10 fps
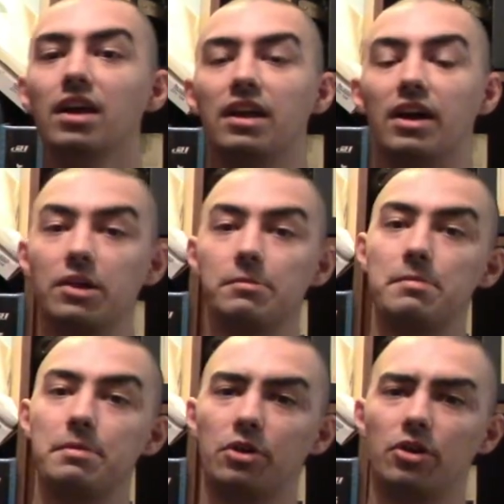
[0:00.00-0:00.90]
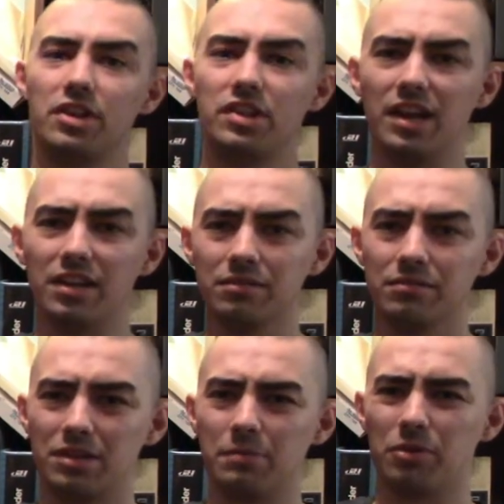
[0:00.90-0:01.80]
Now I hear many people already saying,
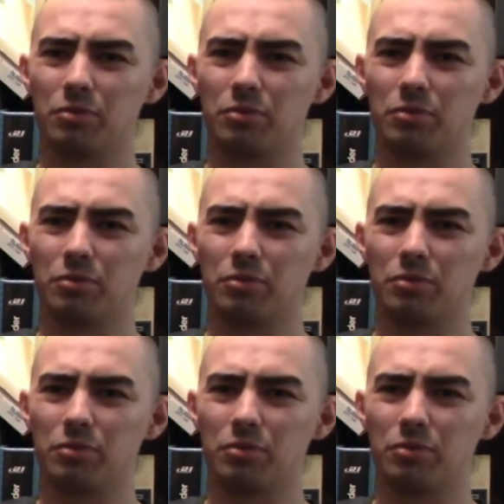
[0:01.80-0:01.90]
Templar,